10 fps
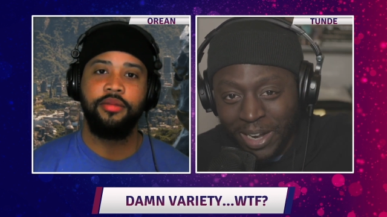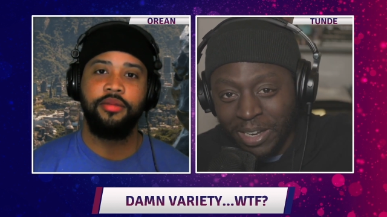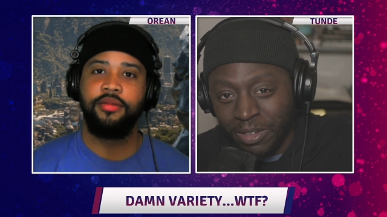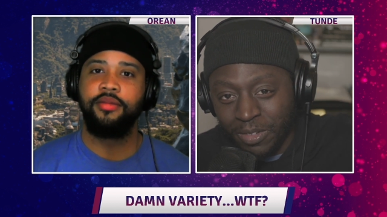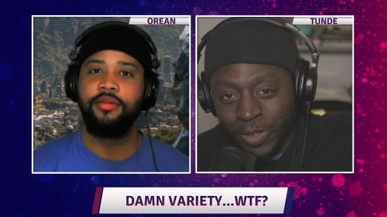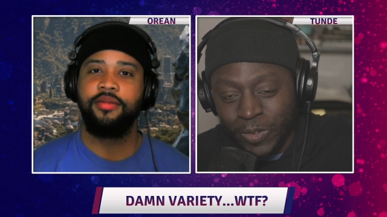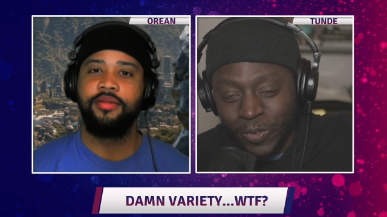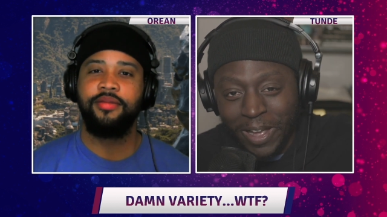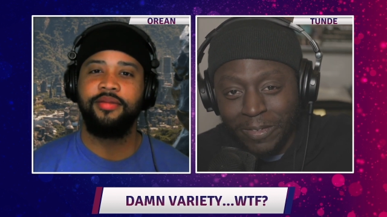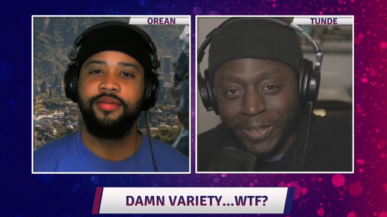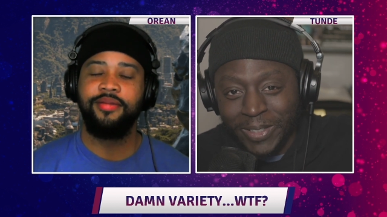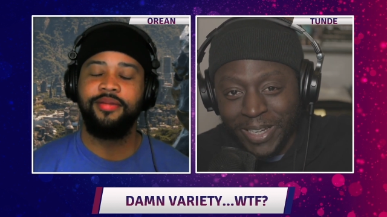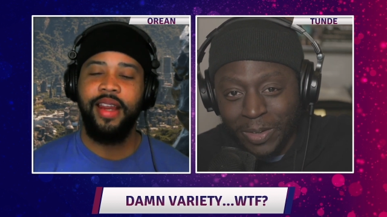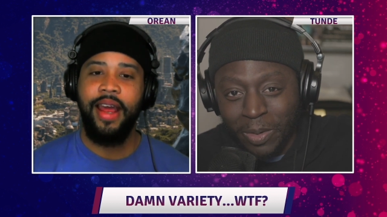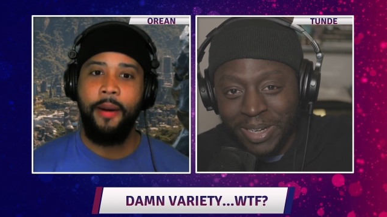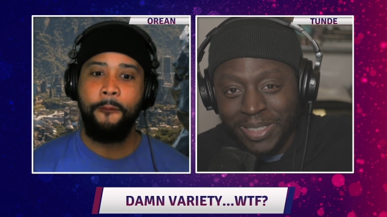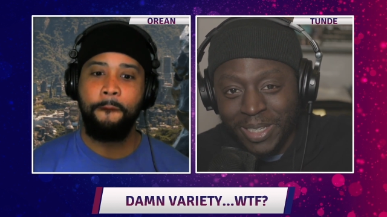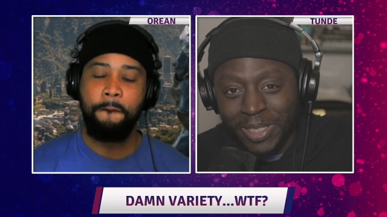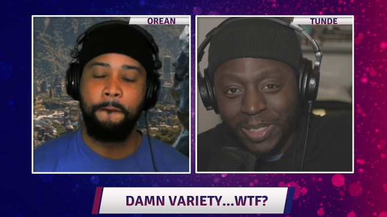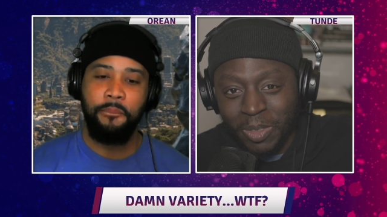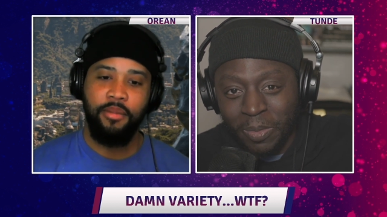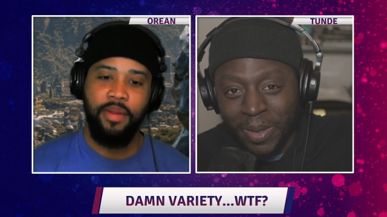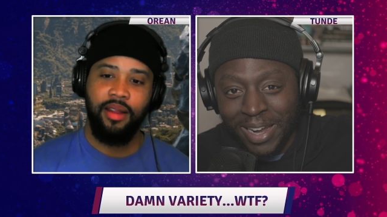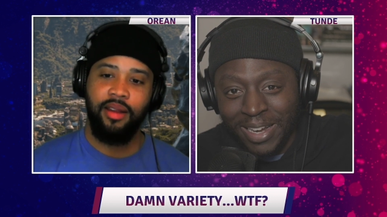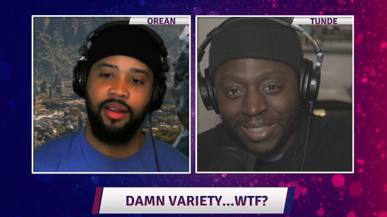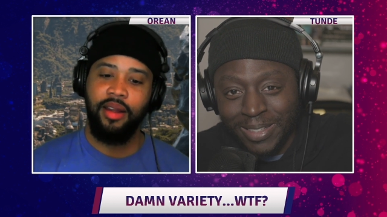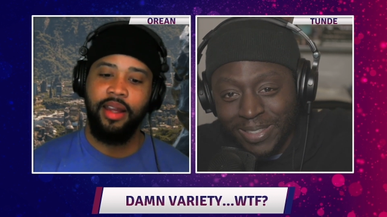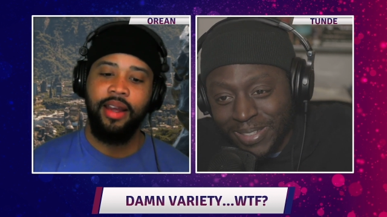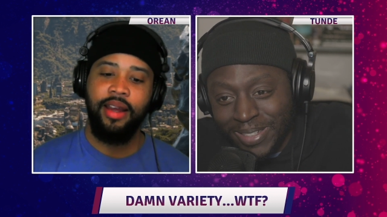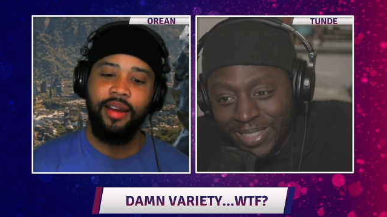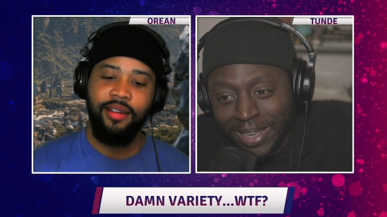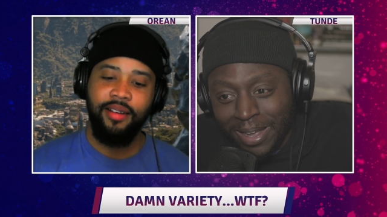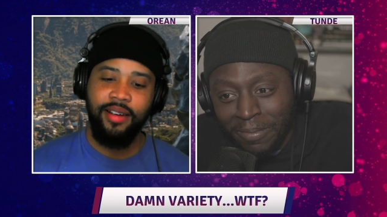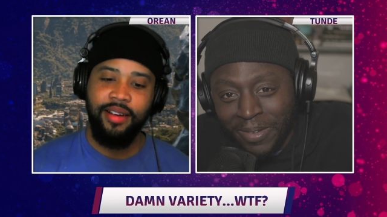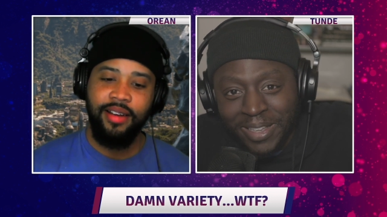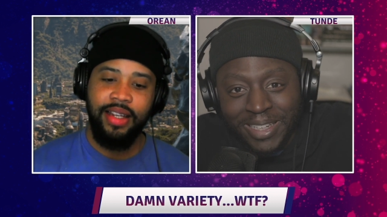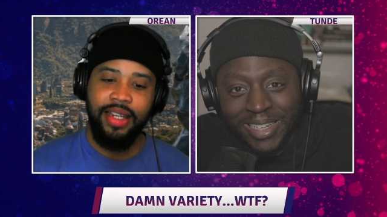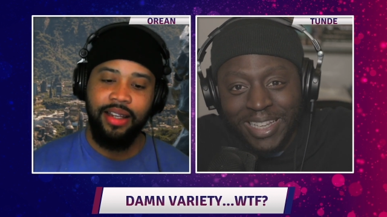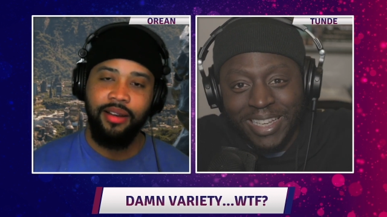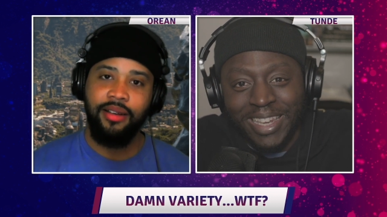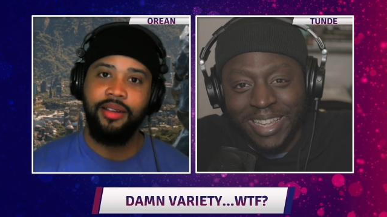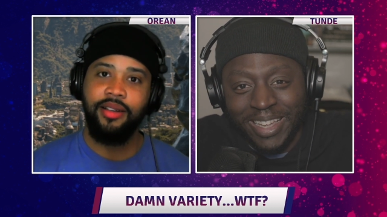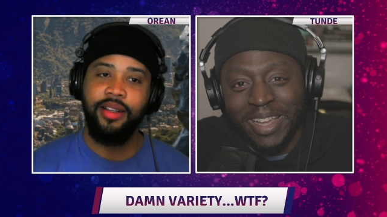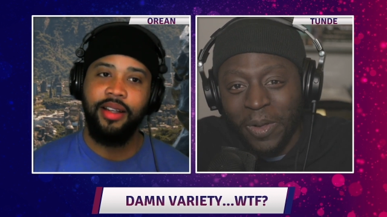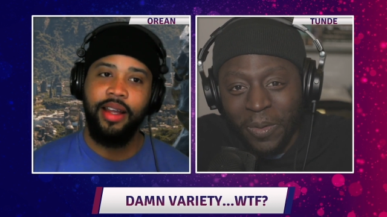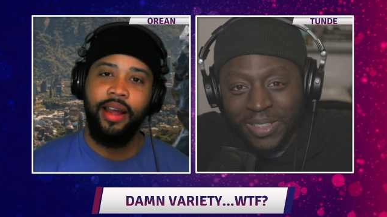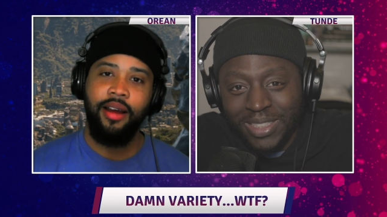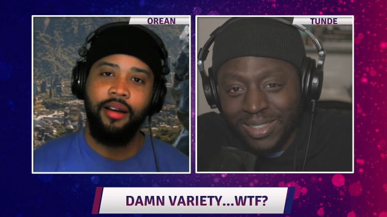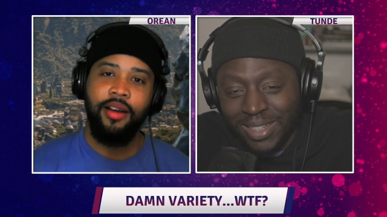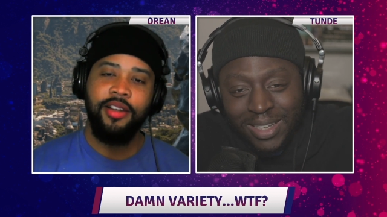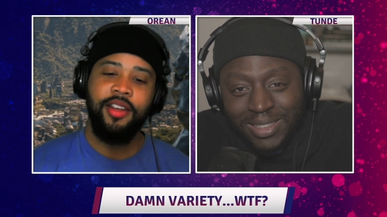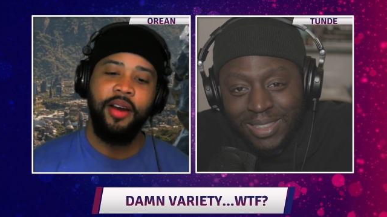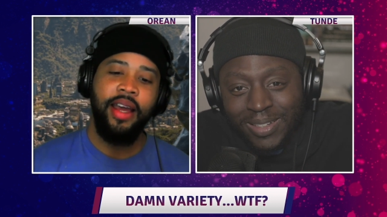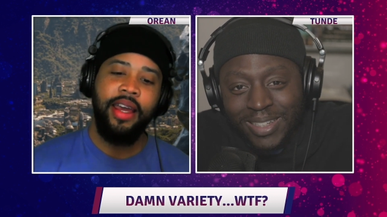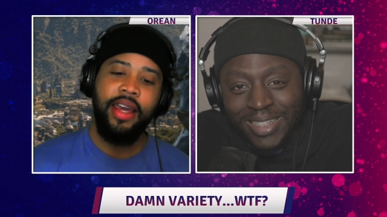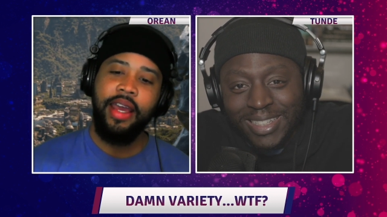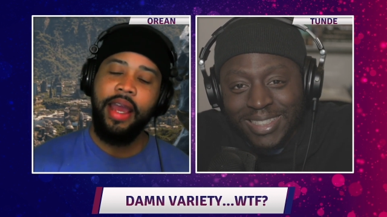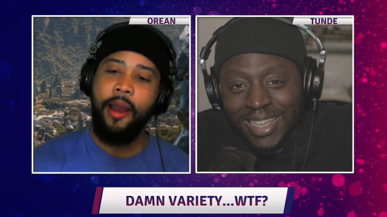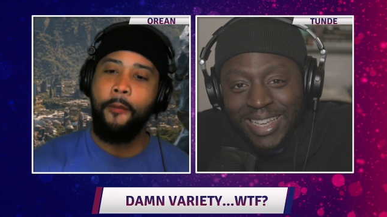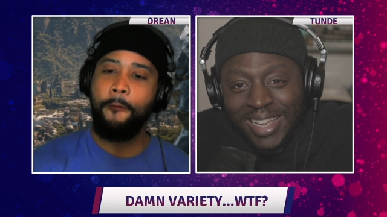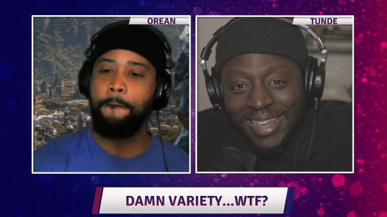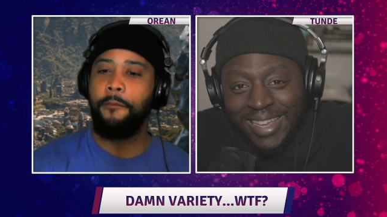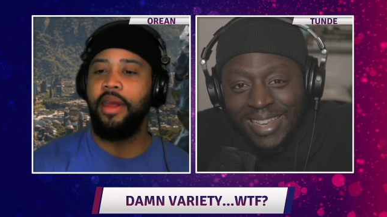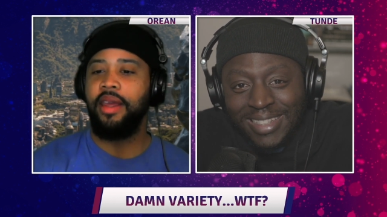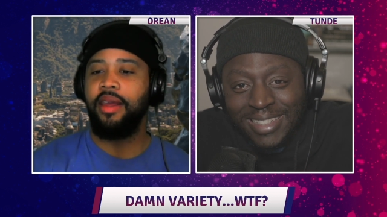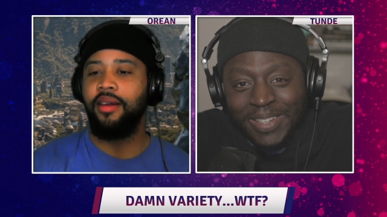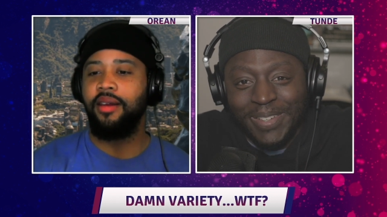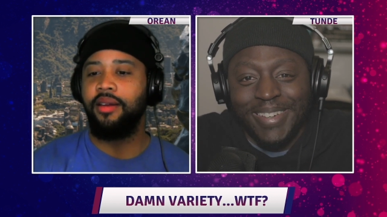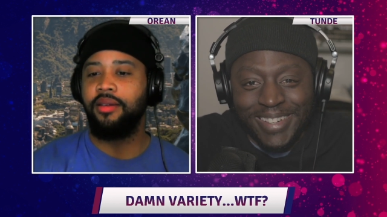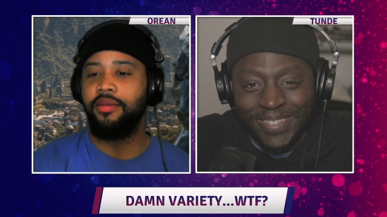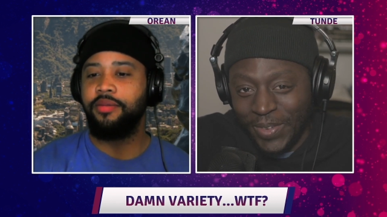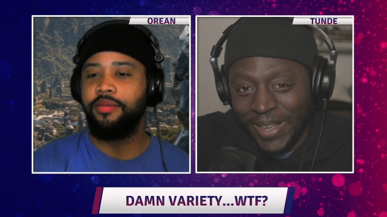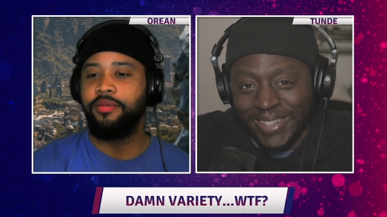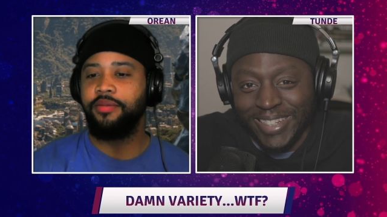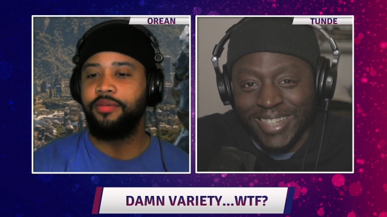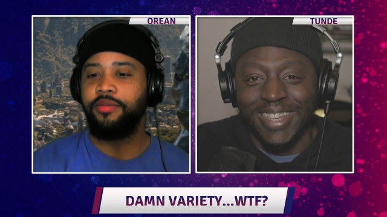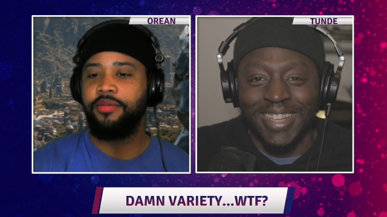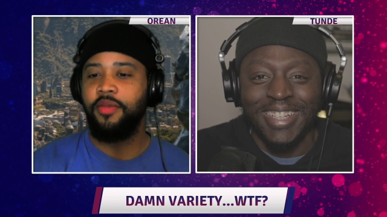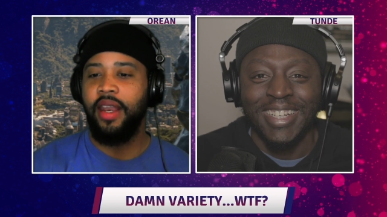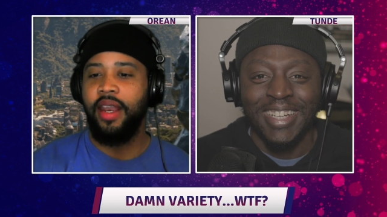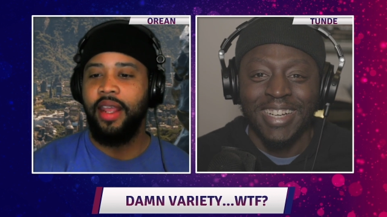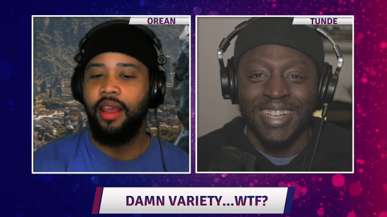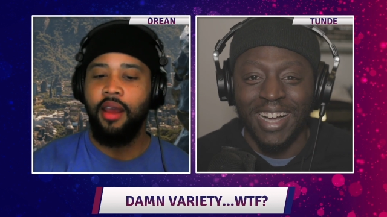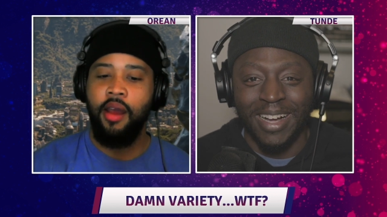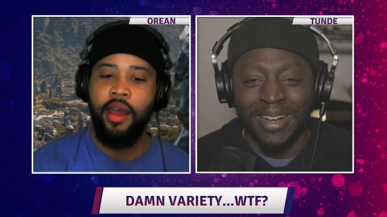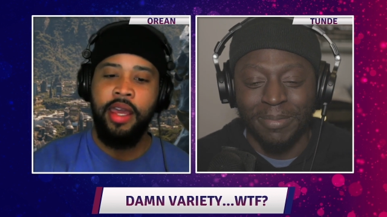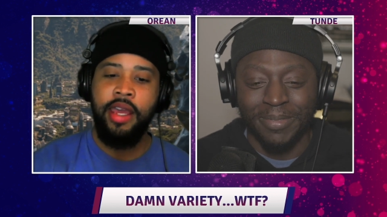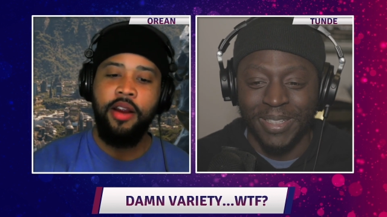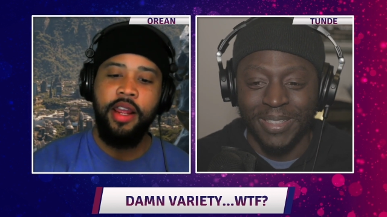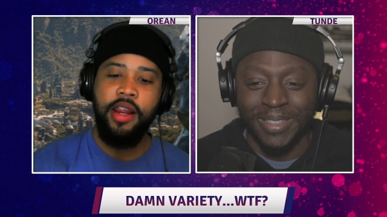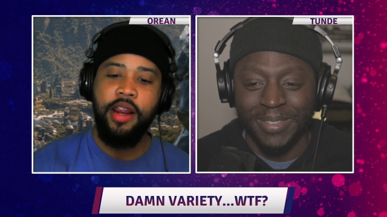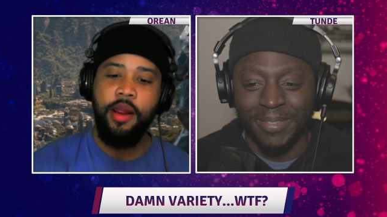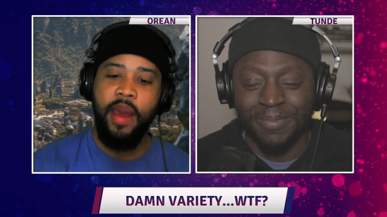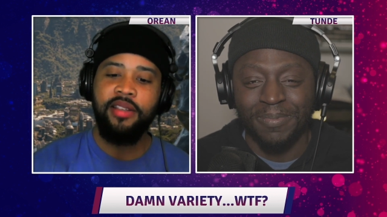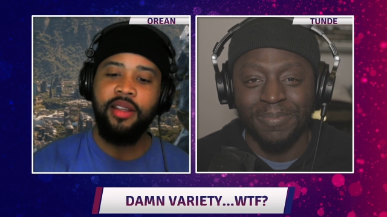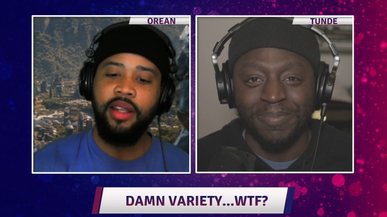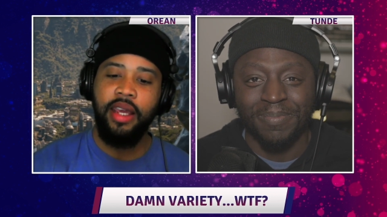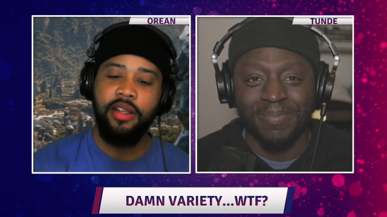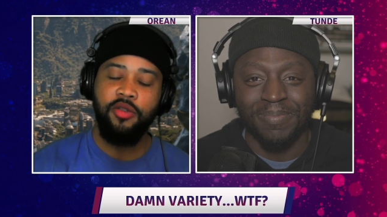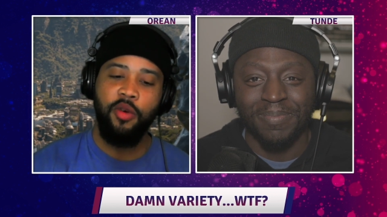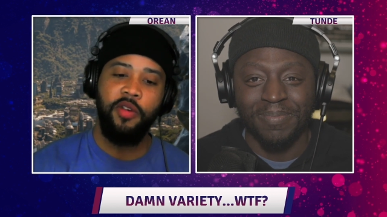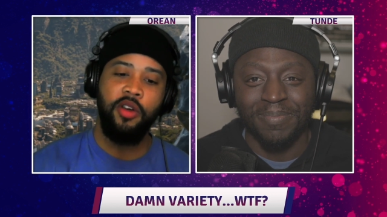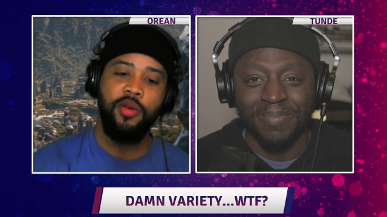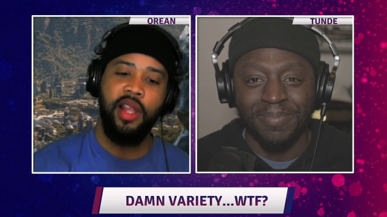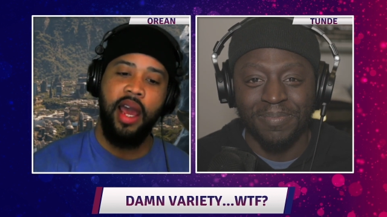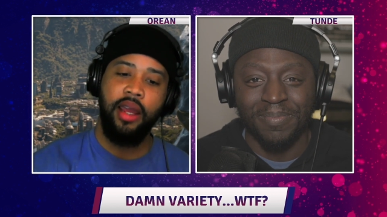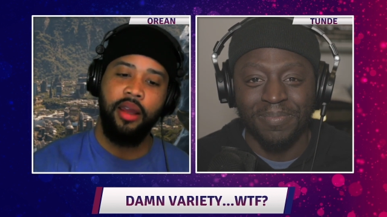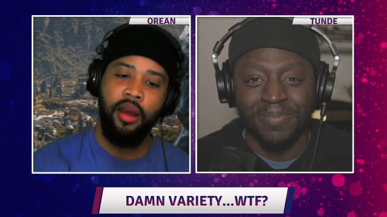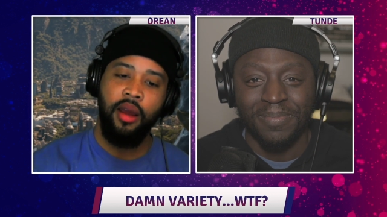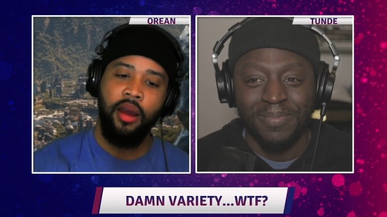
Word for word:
Speaker 1: writing reviews forever, and nobody yeah. says shit to you about anything. So you're just like, ah, fuck it. I'll just so, do it
Speaker 2: because I, I can. Fuck it. Um, here, yeah. he, basically, his review was like,